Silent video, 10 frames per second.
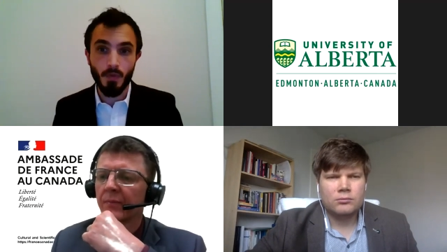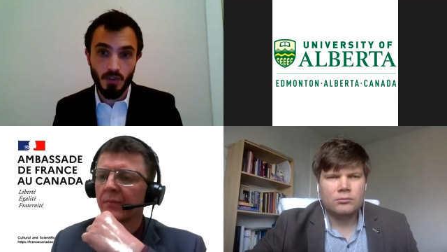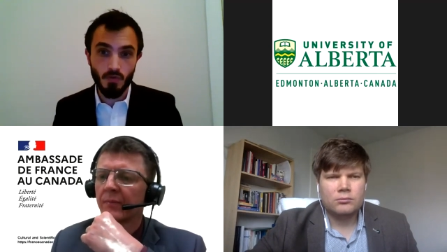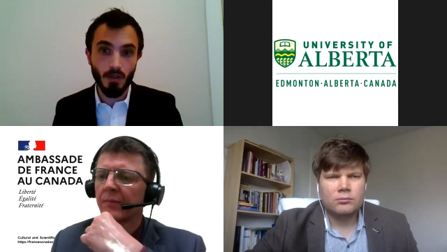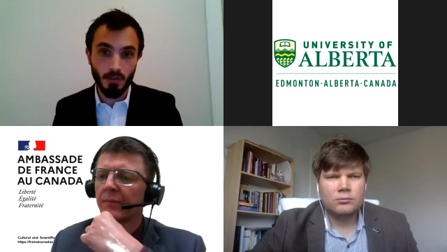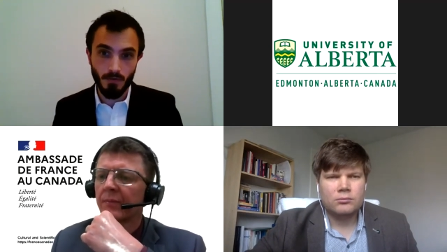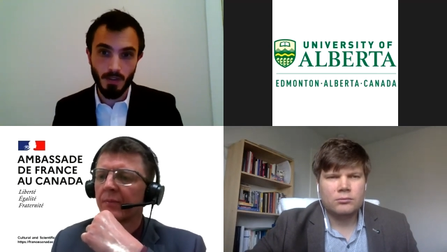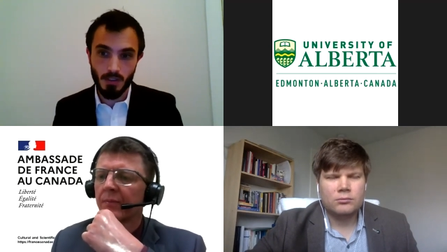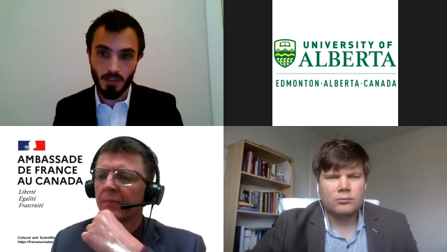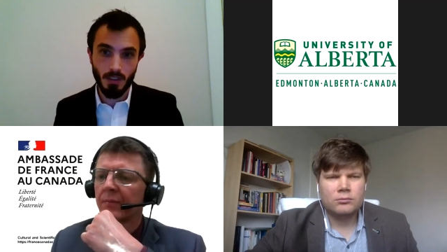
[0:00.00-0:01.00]
Speaker 1: We do
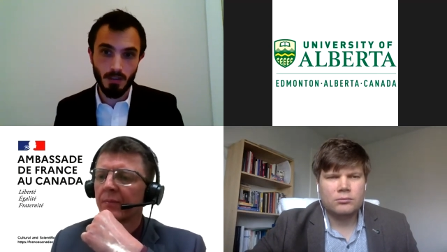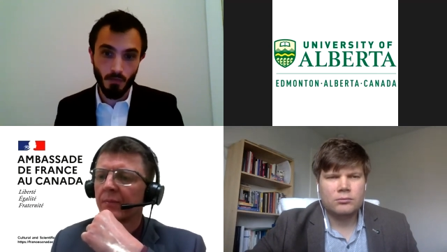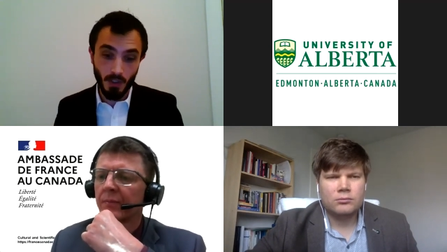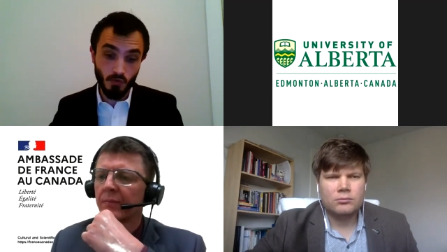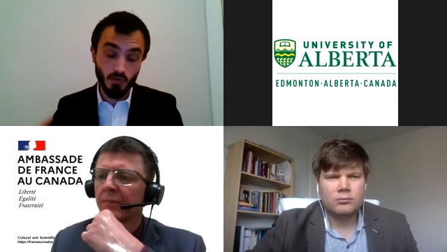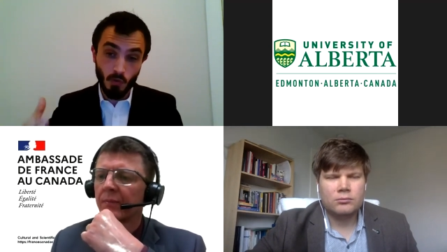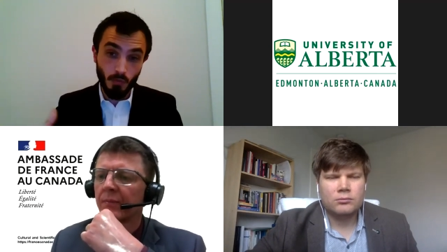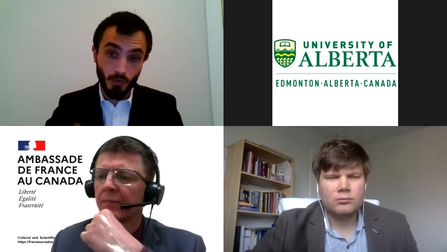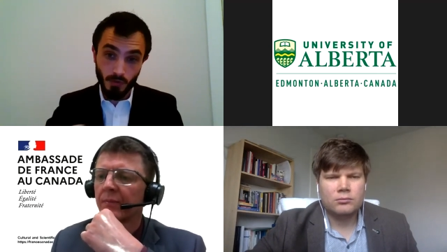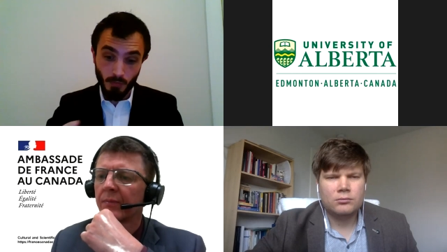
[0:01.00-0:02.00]
encourage and we do
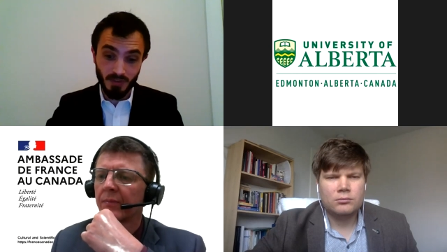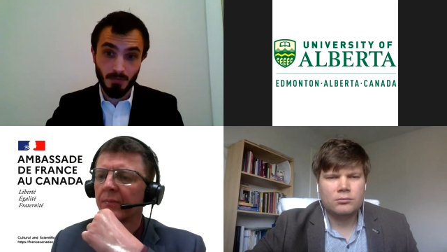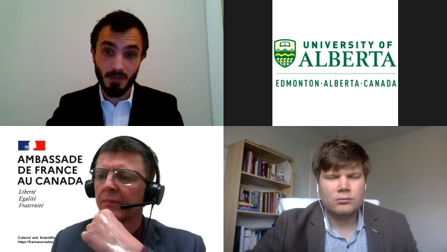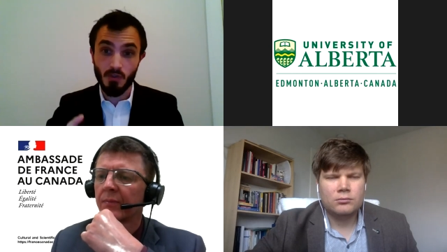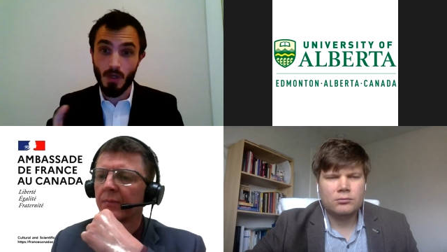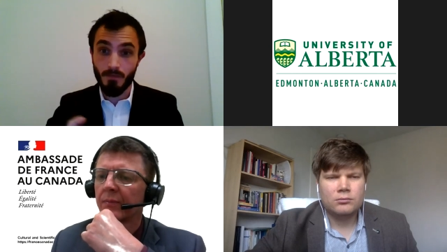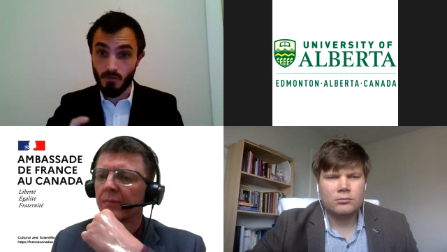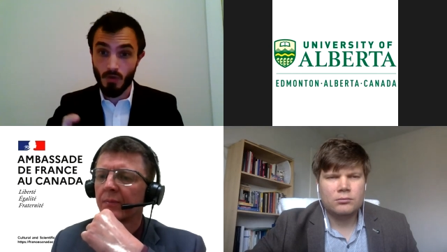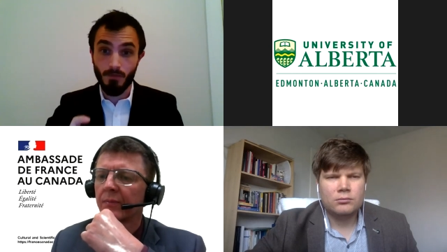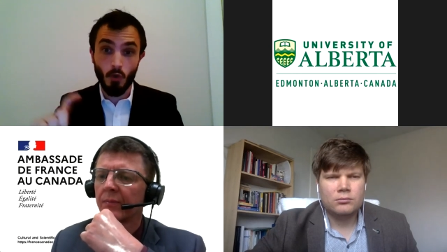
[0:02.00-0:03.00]
support the possibility to
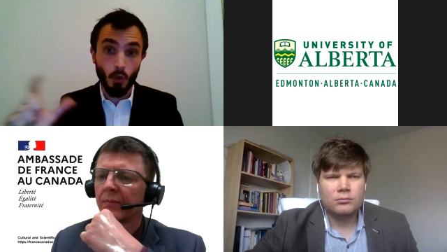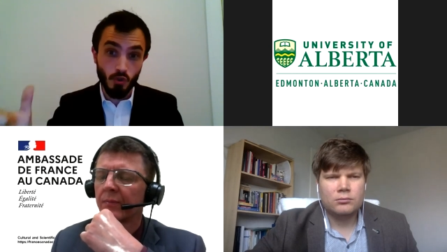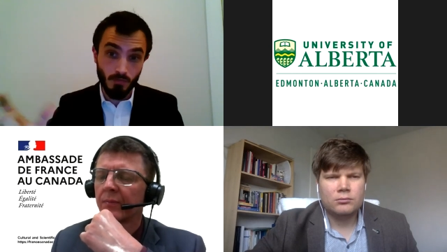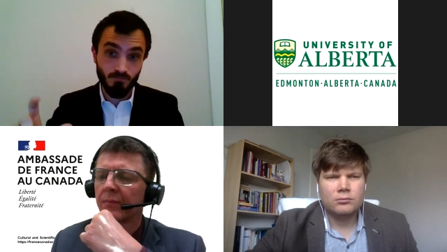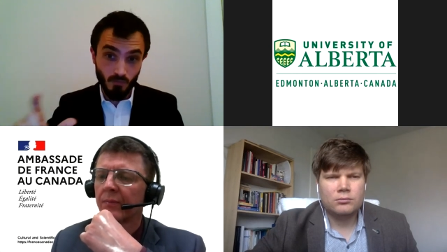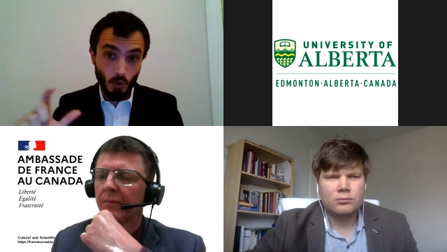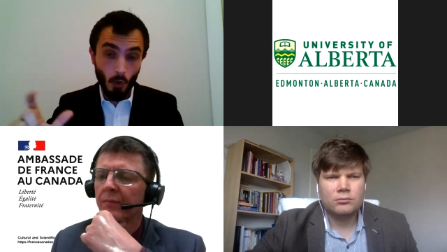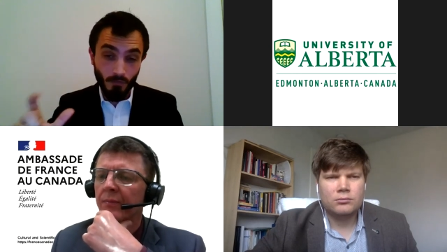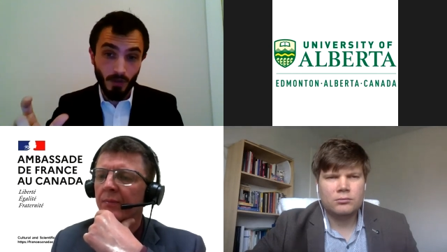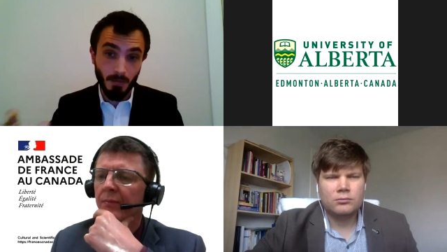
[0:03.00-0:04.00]
have to have
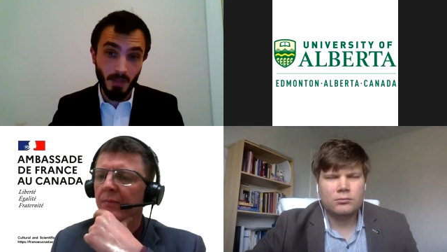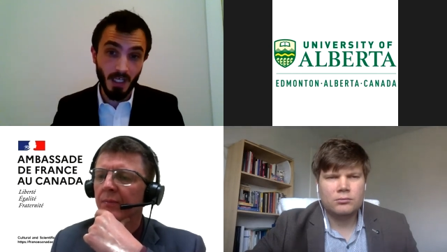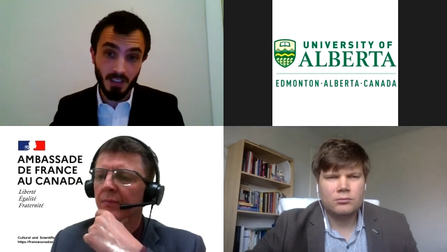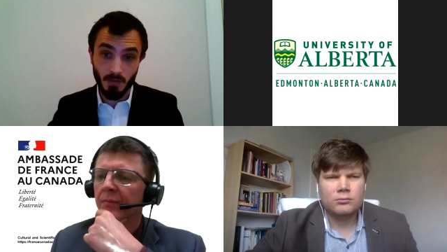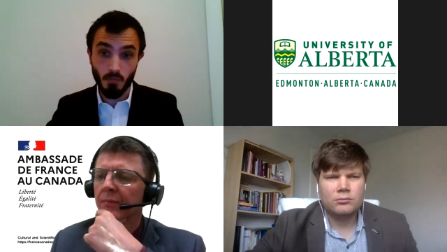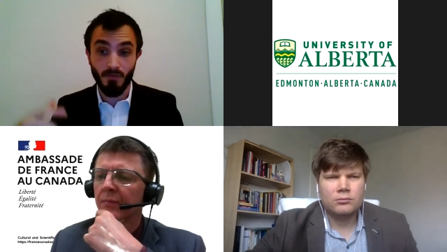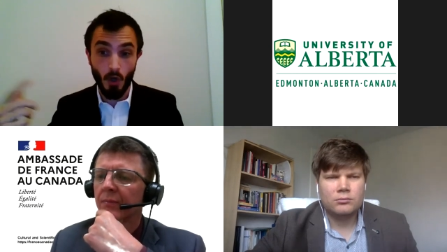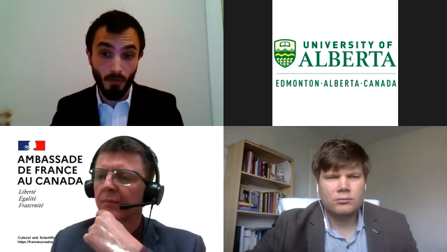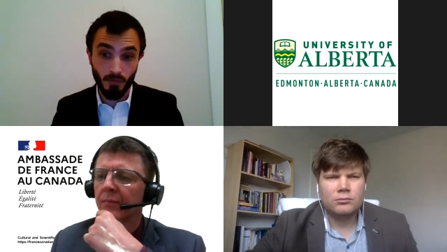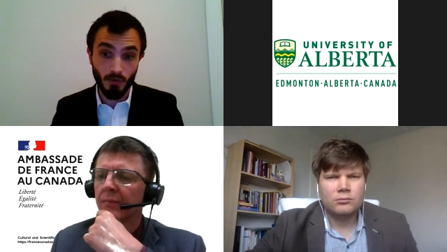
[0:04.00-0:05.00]
co-funding mechanism with
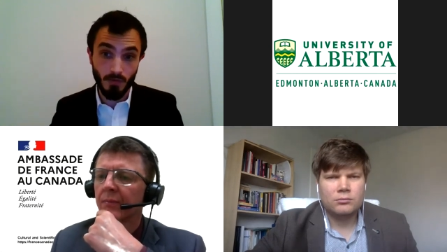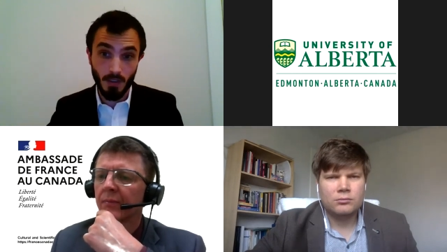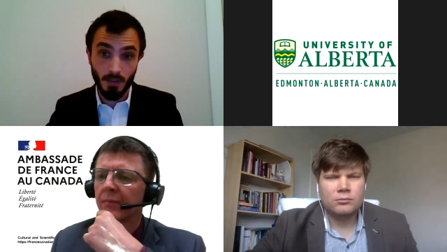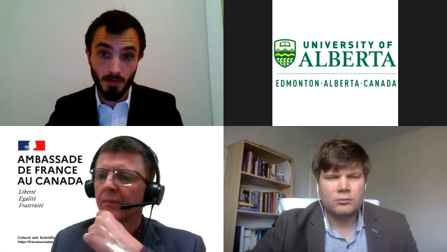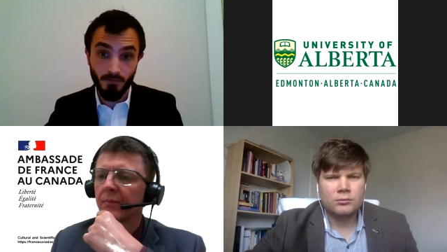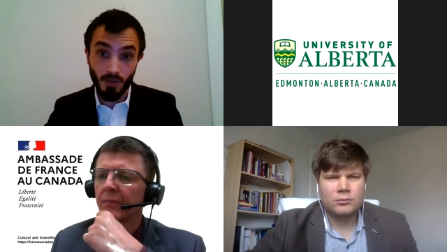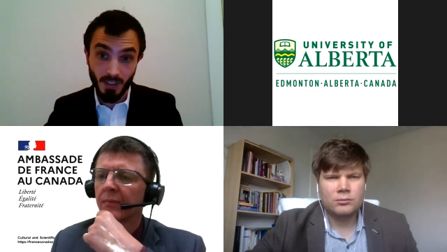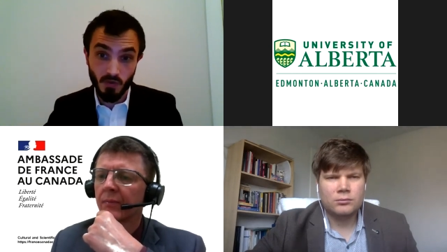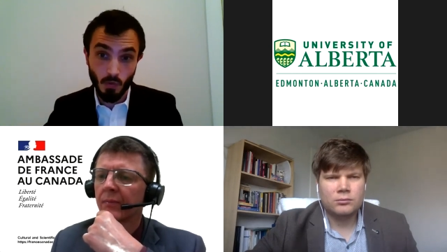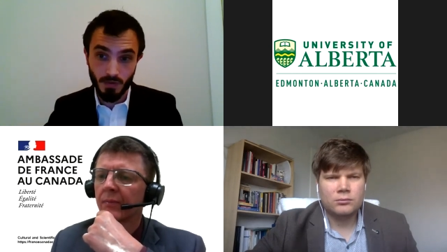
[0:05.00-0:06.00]
other uh,
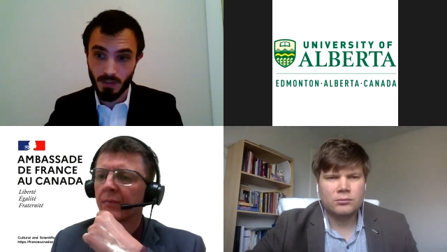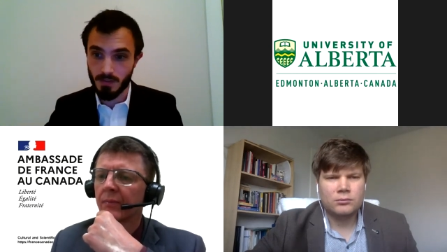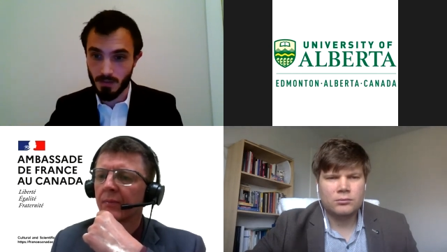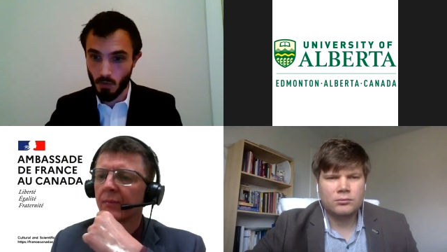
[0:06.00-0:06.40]
funding sources.